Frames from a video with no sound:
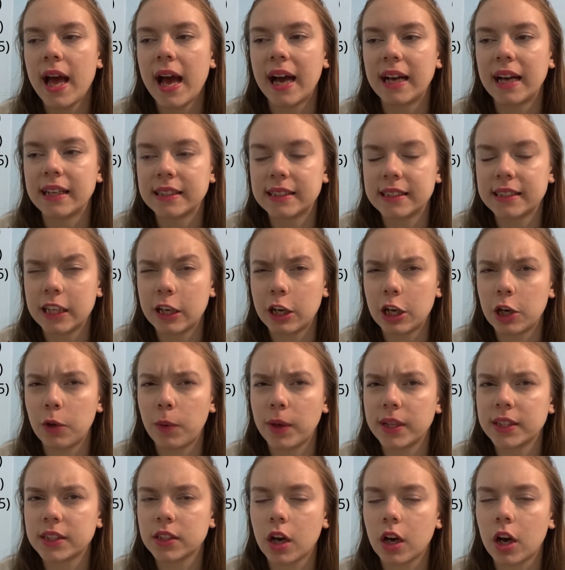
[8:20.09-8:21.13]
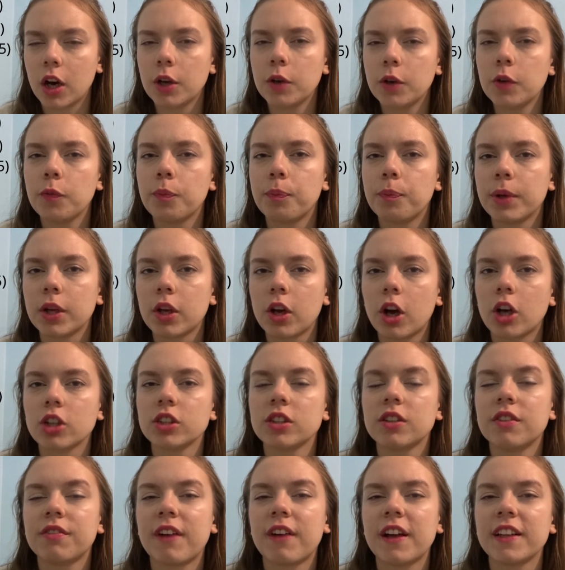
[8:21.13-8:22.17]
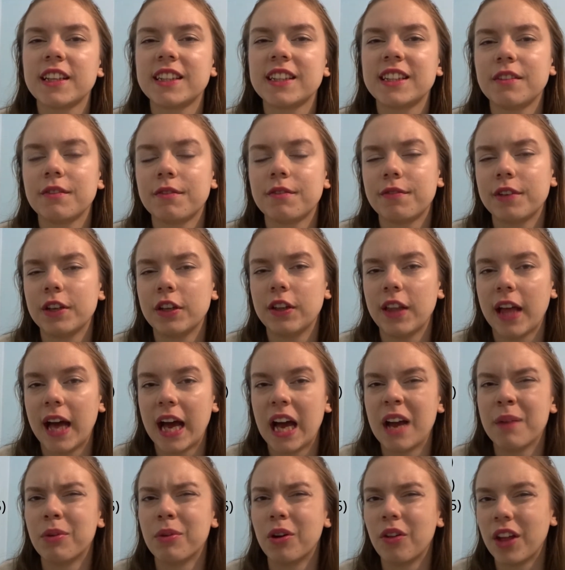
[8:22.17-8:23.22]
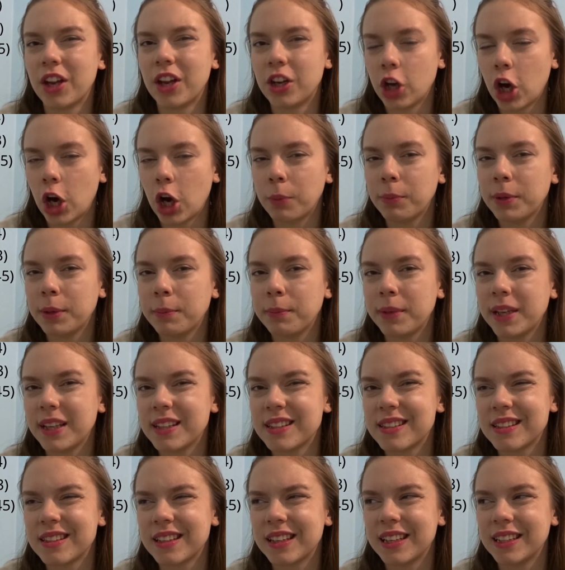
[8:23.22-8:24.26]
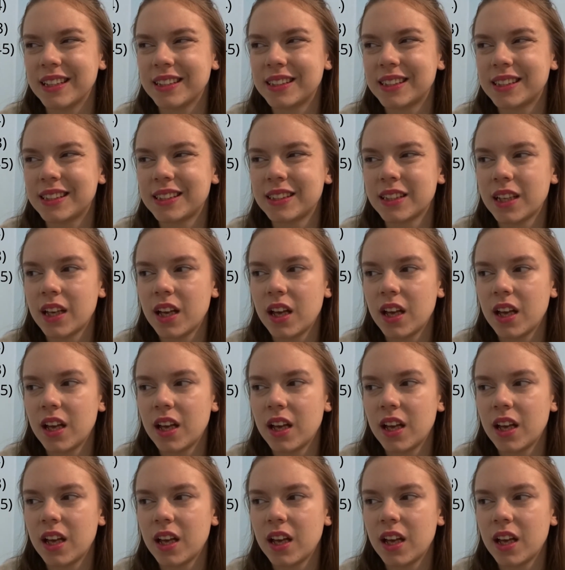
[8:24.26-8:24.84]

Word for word: and see how it went on because of the fact that I didn't feel the hypo that normally means that it's